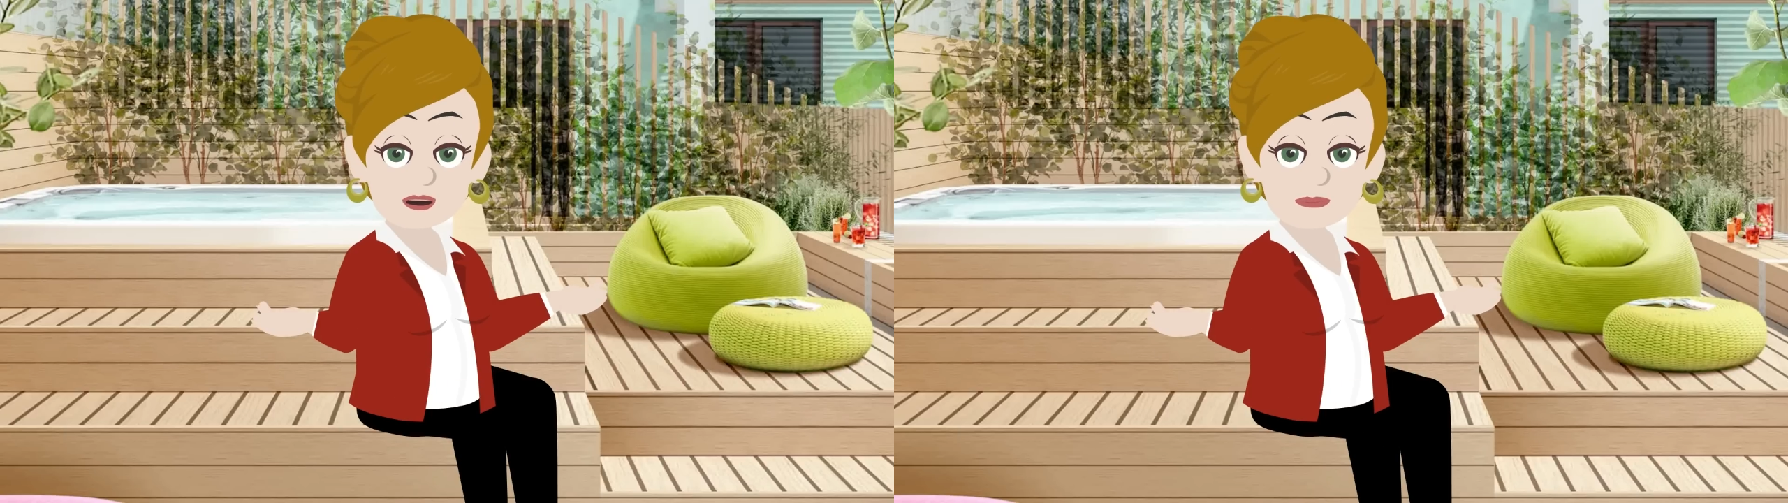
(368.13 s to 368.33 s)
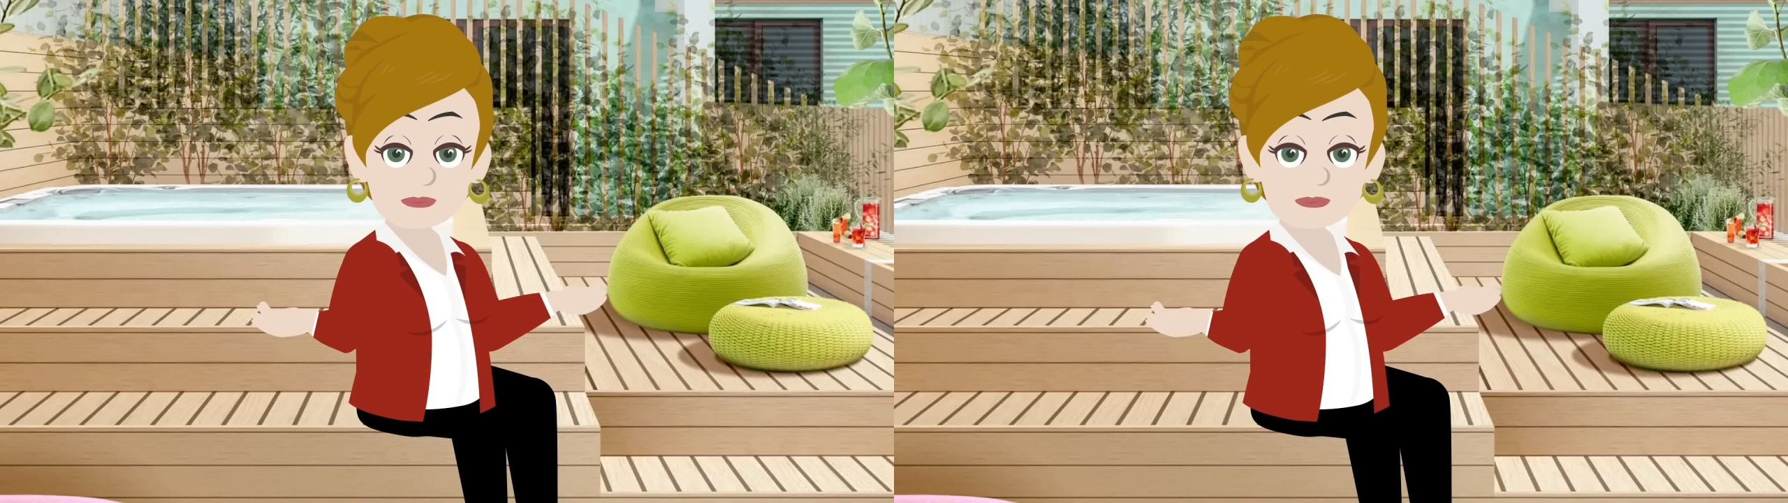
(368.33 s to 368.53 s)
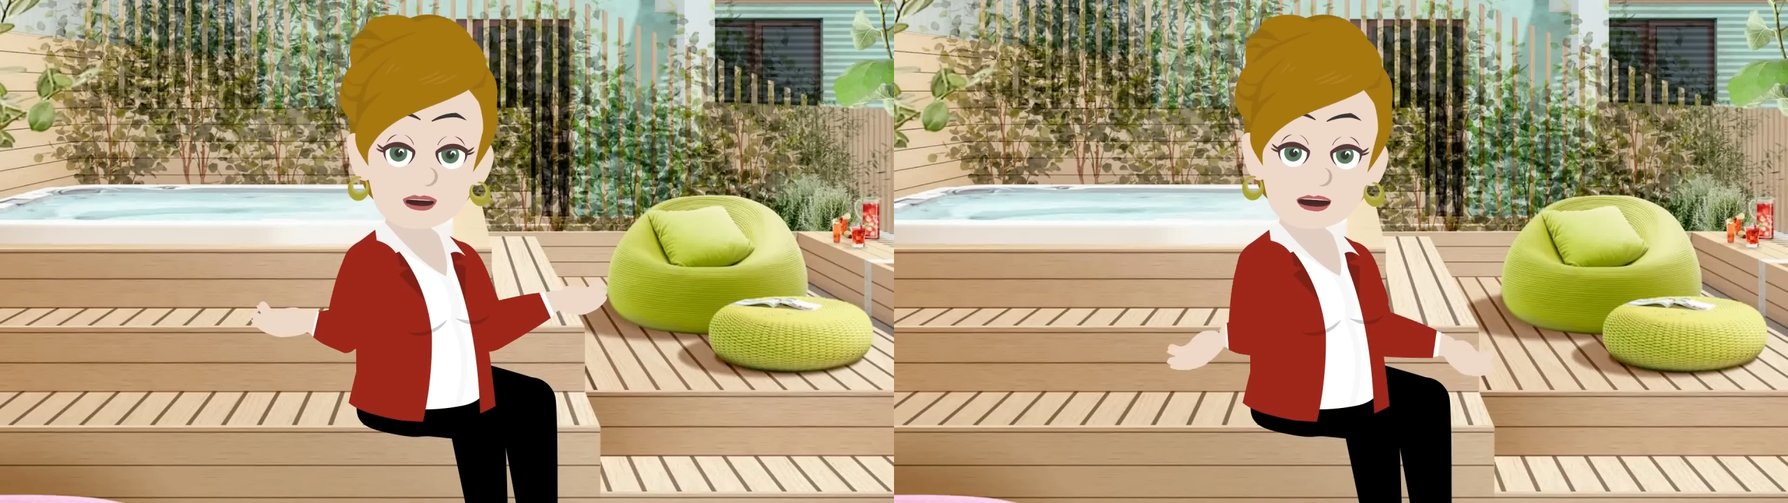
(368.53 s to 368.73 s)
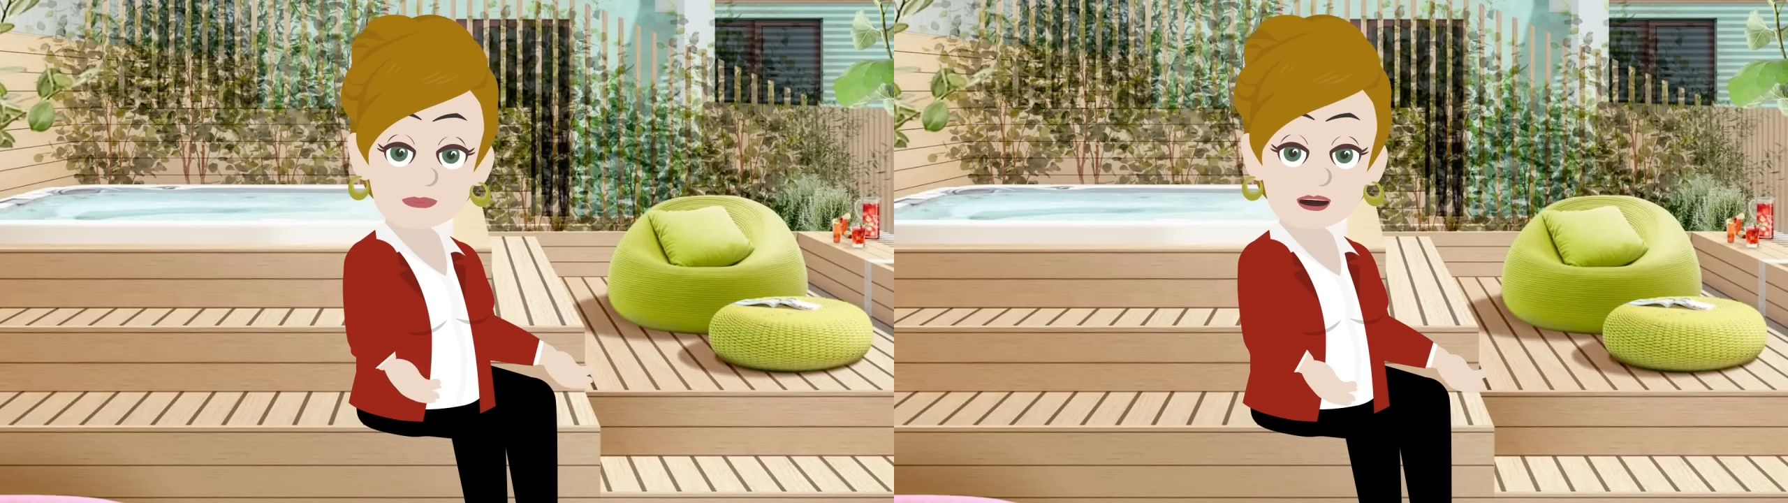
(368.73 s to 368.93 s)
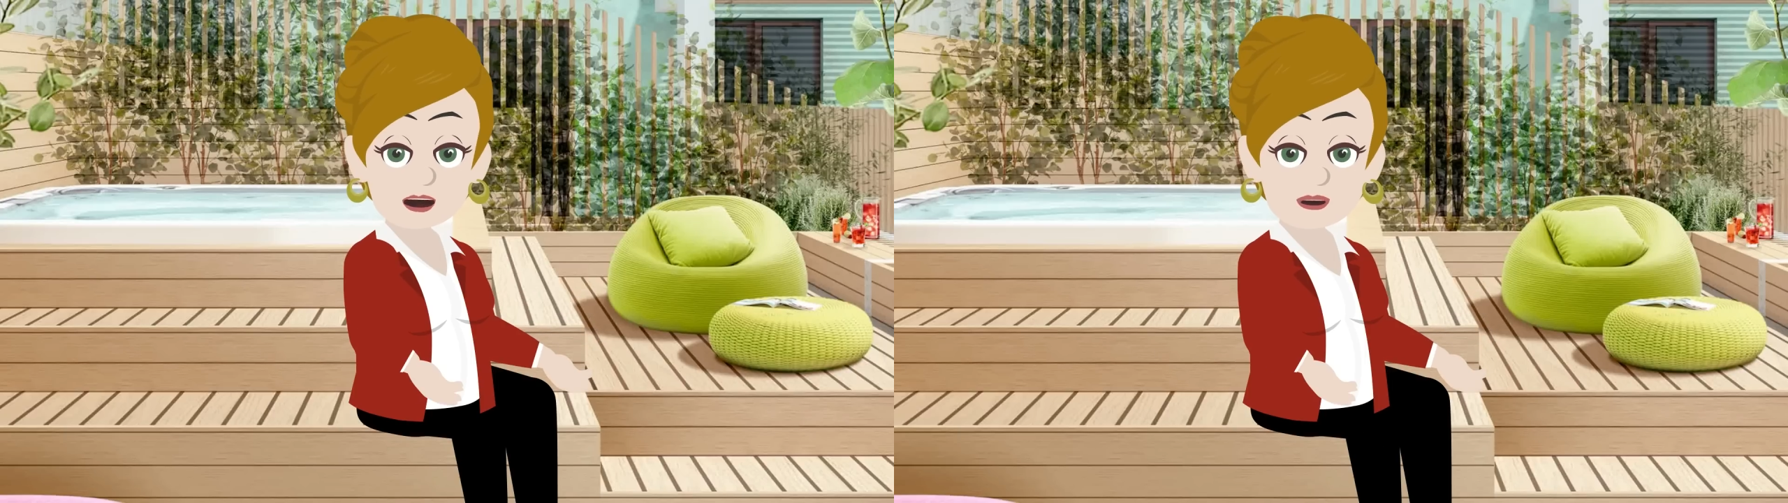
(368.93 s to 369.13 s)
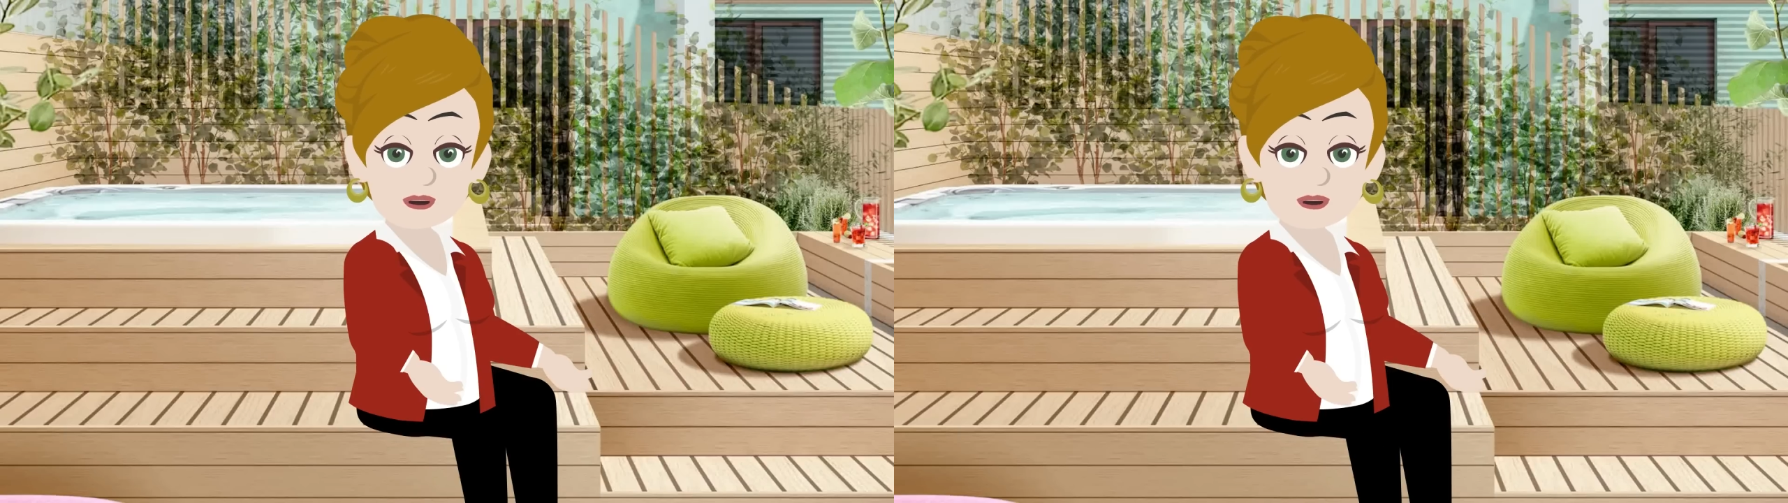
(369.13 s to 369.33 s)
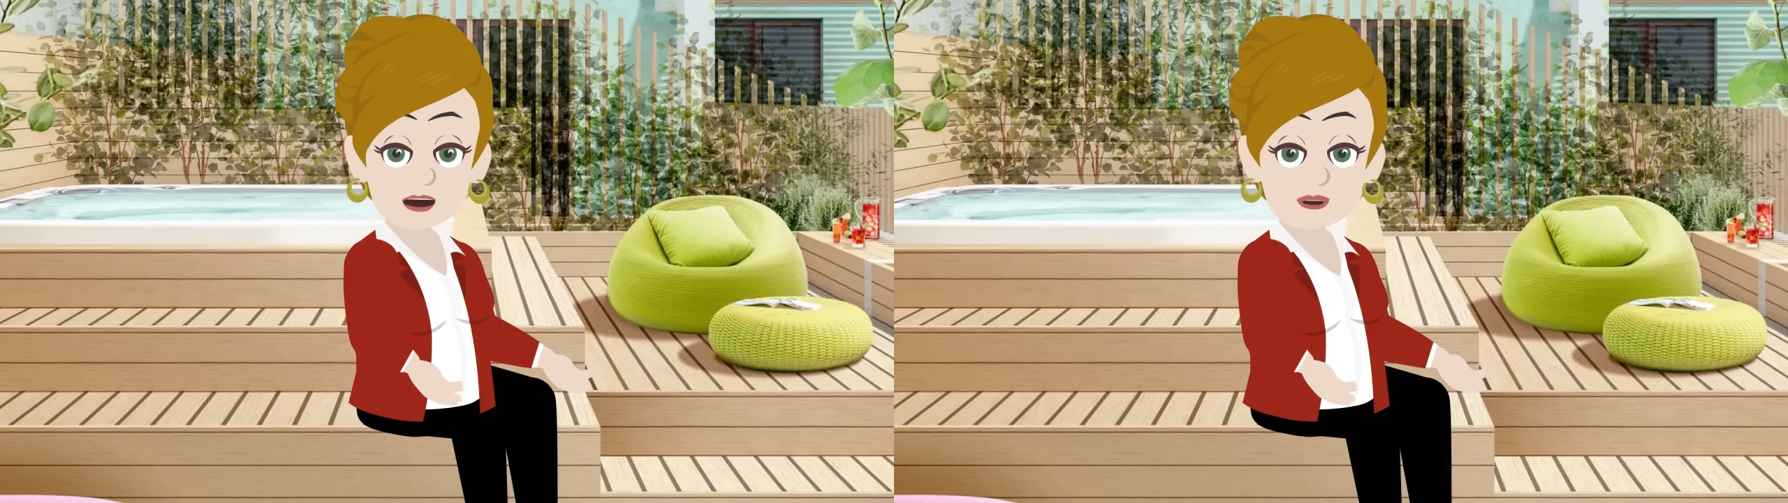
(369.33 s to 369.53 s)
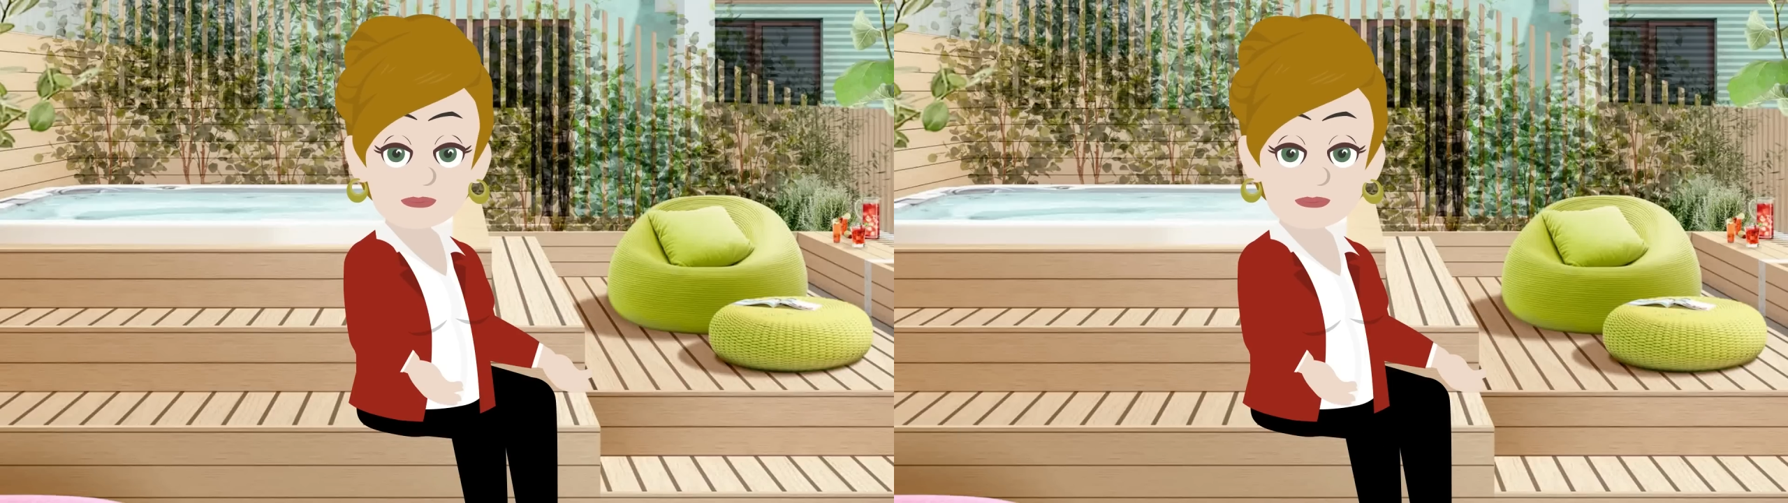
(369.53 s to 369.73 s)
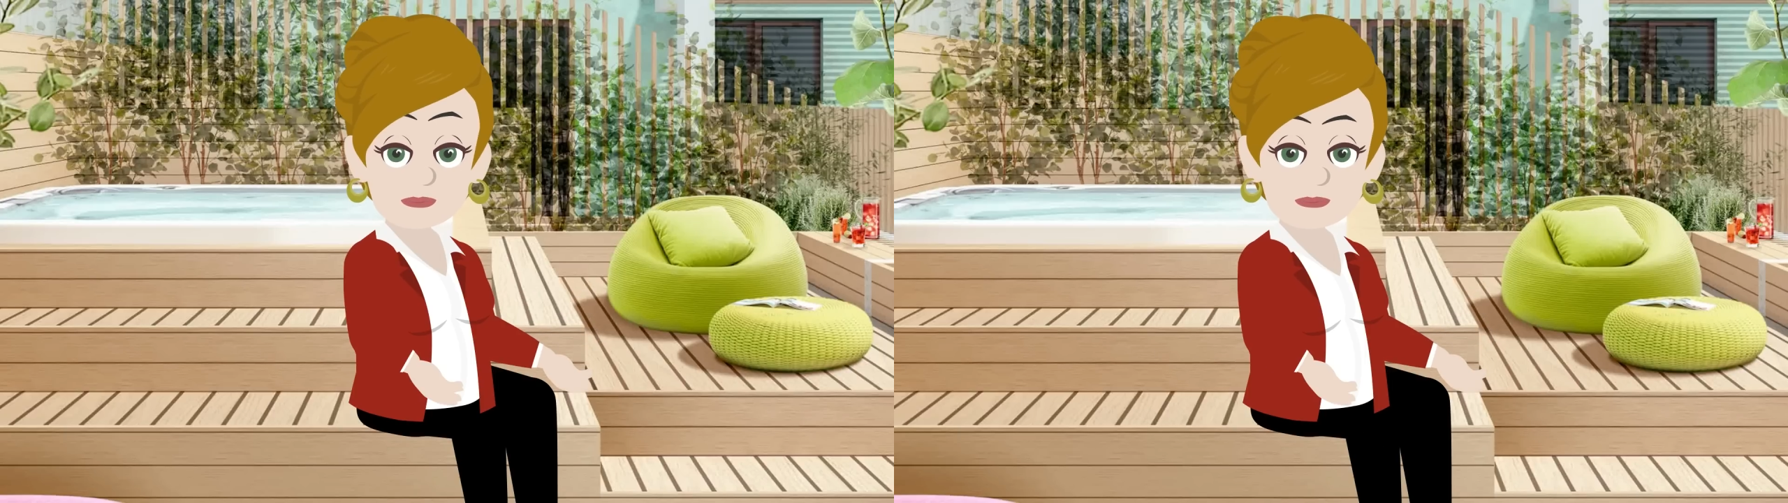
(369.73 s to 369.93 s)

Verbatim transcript: expanded version of you.